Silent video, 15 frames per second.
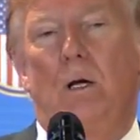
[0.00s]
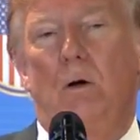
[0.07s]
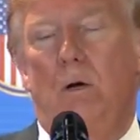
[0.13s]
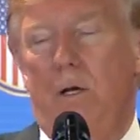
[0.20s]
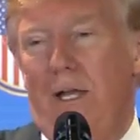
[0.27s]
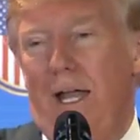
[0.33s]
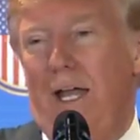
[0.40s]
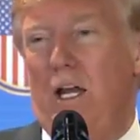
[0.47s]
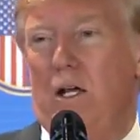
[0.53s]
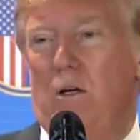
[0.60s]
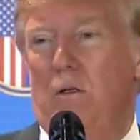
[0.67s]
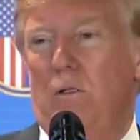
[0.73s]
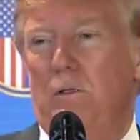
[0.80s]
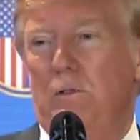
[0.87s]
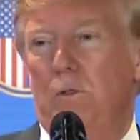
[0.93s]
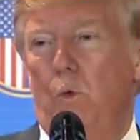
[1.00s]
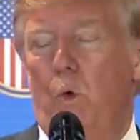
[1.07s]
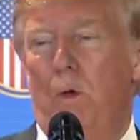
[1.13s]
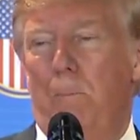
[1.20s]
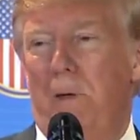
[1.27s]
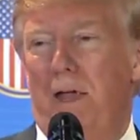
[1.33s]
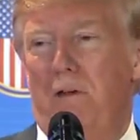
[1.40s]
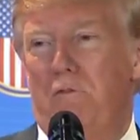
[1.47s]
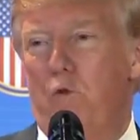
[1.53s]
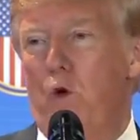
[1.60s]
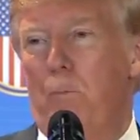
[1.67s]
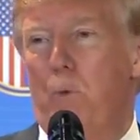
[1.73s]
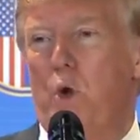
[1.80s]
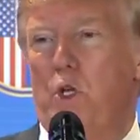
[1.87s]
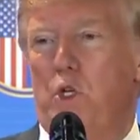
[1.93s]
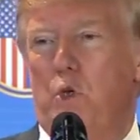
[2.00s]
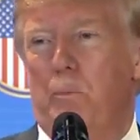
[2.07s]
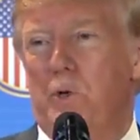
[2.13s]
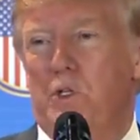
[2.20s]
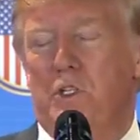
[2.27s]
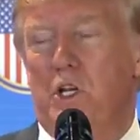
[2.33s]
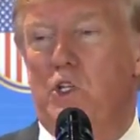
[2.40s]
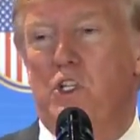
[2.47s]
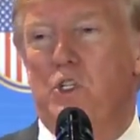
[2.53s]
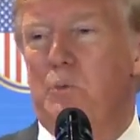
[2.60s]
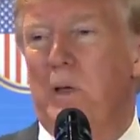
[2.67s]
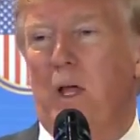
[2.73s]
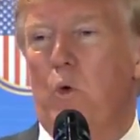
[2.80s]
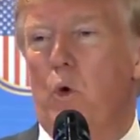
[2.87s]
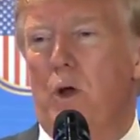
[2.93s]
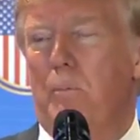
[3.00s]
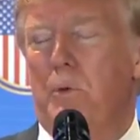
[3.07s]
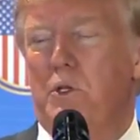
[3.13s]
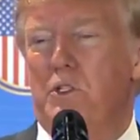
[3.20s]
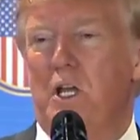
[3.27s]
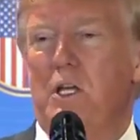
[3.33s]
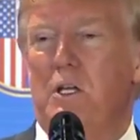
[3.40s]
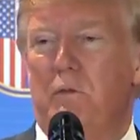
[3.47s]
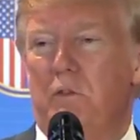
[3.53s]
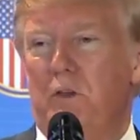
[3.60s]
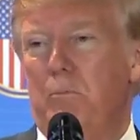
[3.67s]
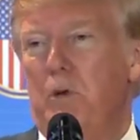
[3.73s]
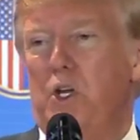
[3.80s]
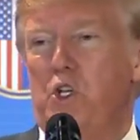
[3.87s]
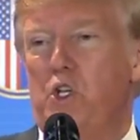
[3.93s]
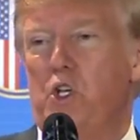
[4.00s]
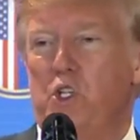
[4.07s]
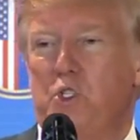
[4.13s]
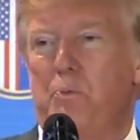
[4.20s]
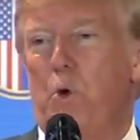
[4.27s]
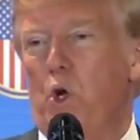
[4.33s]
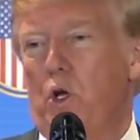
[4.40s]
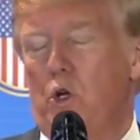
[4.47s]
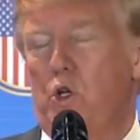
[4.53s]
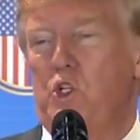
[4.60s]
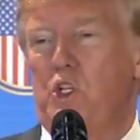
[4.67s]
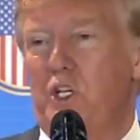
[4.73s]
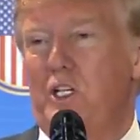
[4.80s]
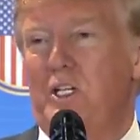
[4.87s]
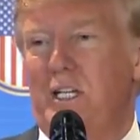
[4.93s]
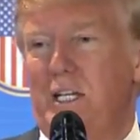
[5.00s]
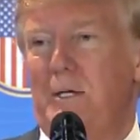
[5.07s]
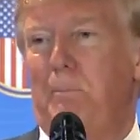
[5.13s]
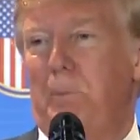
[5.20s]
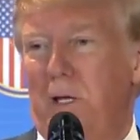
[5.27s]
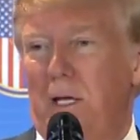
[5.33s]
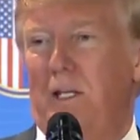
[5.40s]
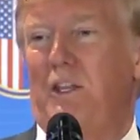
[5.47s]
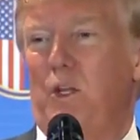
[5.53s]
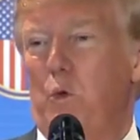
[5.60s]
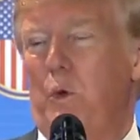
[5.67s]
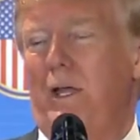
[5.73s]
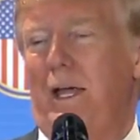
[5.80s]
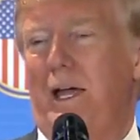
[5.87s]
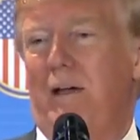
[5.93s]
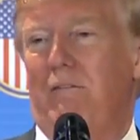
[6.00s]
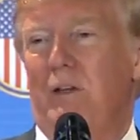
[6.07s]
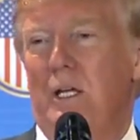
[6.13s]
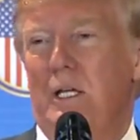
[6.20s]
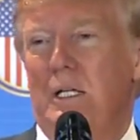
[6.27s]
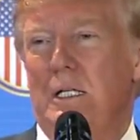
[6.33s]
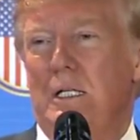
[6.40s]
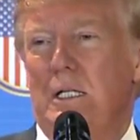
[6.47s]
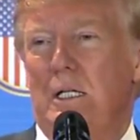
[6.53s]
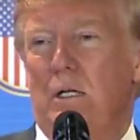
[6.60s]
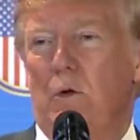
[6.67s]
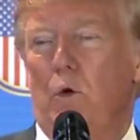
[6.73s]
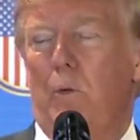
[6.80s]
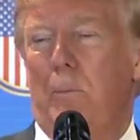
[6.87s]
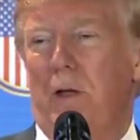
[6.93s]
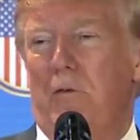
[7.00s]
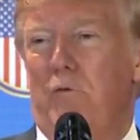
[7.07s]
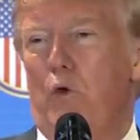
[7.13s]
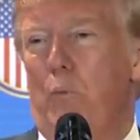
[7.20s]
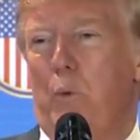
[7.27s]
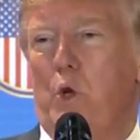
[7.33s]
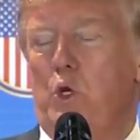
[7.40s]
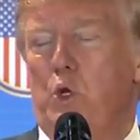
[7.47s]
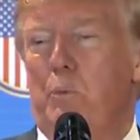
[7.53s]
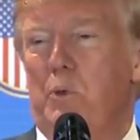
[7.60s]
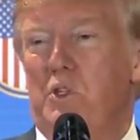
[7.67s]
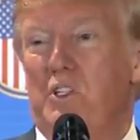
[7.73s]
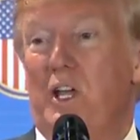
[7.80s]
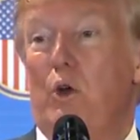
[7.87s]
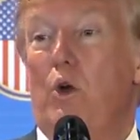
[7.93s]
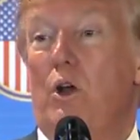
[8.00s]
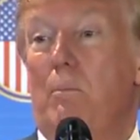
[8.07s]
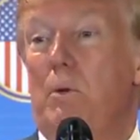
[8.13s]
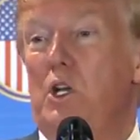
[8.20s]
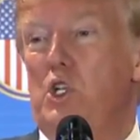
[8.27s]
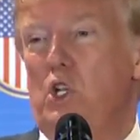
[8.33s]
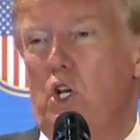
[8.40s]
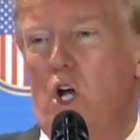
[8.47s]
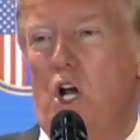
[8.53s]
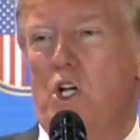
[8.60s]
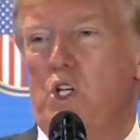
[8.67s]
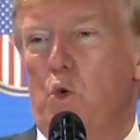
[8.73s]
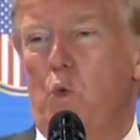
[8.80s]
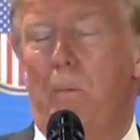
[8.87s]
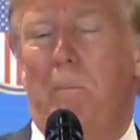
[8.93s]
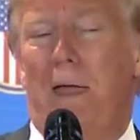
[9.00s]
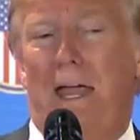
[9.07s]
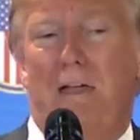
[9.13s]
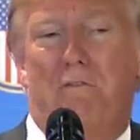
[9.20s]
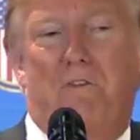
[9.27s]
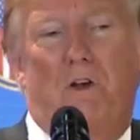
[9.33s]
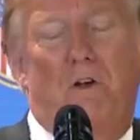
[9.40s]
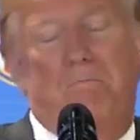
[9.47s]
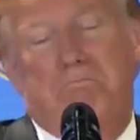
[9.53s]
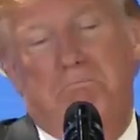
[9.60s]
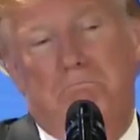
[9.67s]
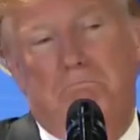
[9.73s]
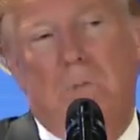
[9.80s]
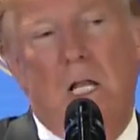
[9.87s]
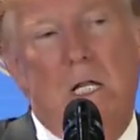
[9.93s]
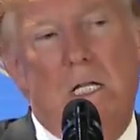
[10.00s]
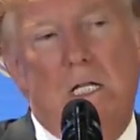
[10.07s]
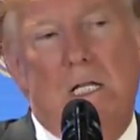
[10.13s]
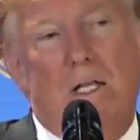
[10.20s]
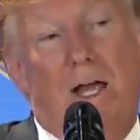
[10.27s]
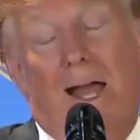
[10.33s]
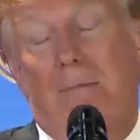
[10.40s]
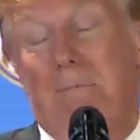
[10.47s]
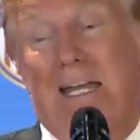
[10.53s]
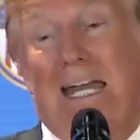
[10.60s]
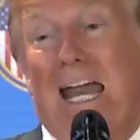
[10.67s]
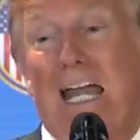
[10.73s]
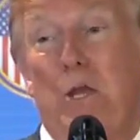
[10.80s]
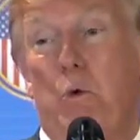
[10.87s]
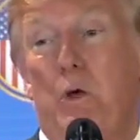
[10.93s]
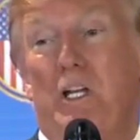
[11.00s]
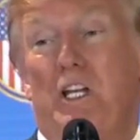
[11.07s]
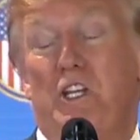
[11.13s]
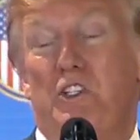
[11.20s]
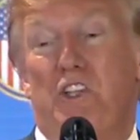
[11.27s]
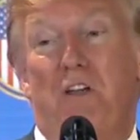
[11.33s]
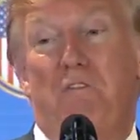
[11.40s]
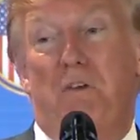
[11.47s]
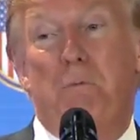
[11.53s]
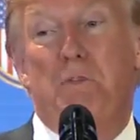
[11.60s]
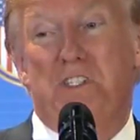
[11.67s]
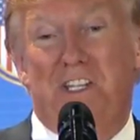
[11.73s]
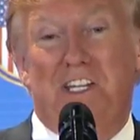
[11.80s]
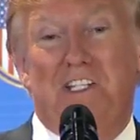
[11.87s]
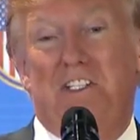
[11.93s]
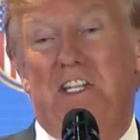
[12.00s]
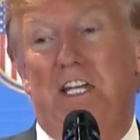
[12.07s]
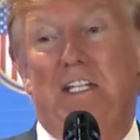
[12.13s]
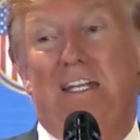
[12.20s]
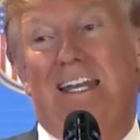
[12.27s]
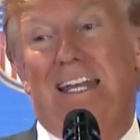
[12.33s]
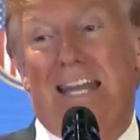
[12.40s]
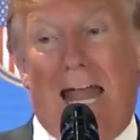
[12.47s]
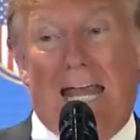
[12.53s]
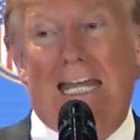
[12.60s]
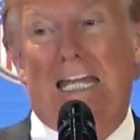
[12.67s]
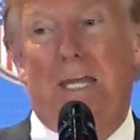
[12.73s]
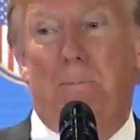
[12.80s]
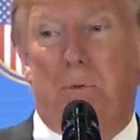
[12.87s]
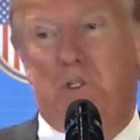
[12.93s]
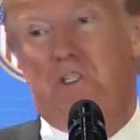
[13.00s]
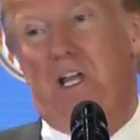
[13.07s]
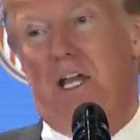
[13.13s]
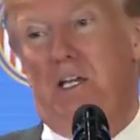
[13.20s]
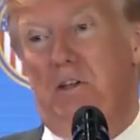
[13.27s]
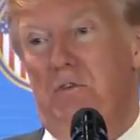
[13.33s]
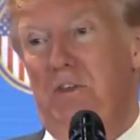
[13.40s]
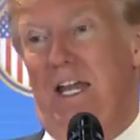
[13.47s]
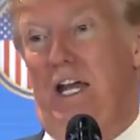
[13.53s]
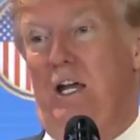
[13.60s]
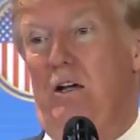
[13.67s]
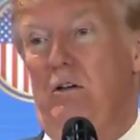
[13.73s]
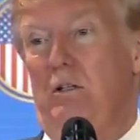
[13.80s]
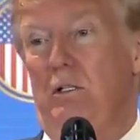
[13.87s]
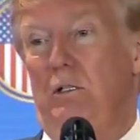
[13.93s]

on NATO, we're paying 4.2%. She's paying 1% of a much smaller GDP than we have. We're paying 4.2% on a much larger. We're paying for I mean, anyone can say from 60 to 90% of NATO.